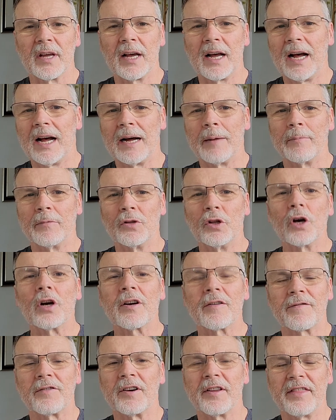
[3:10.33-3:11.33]

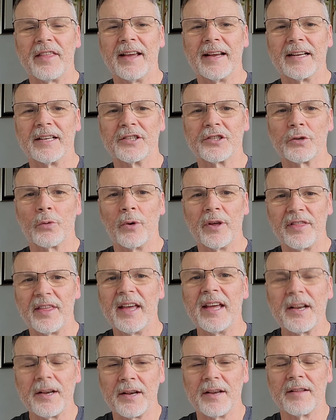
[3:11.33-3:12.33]
look for things
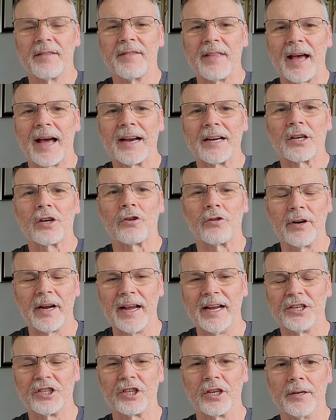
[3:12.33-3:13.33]
within that
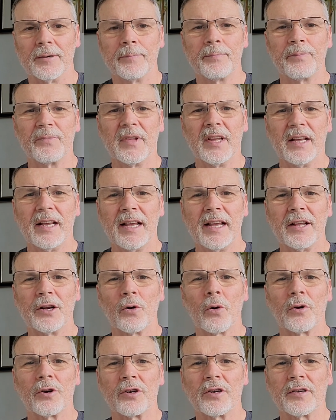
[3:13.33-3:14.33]
creation in
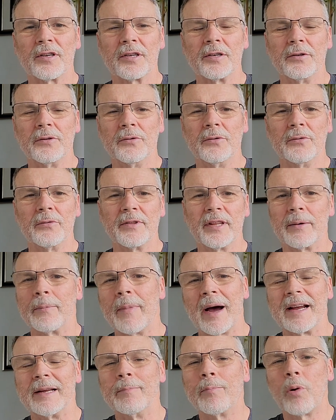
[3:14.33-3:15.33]
order to, that
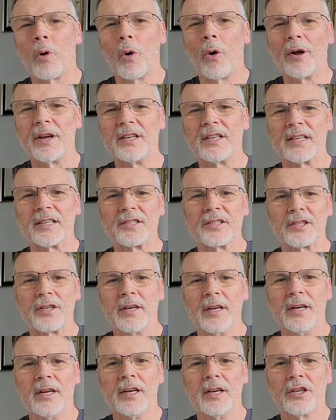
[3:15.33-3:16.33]
might point us
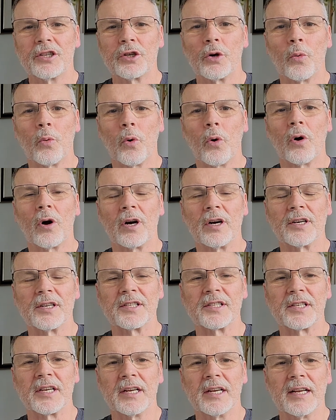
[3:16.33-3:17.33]

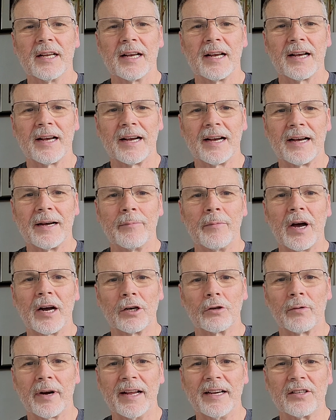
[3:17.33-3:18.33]
towards a
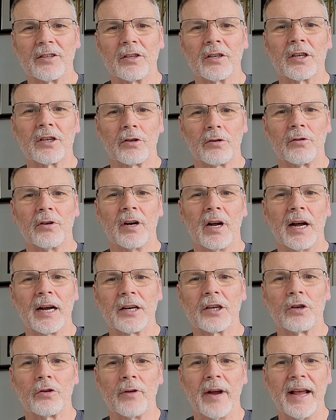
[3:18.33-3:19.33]
greater
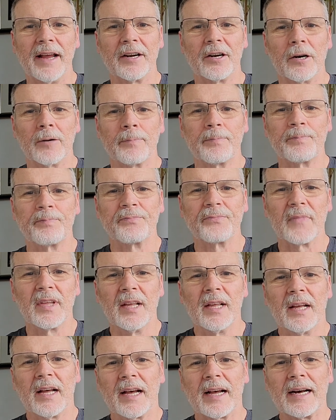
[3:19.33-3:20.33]
creator.
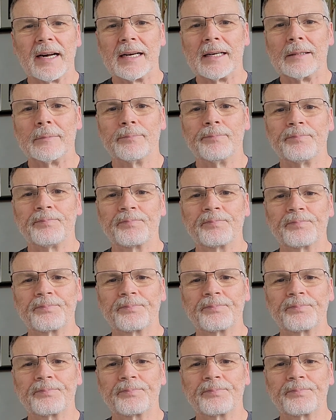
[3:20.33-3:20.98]
I've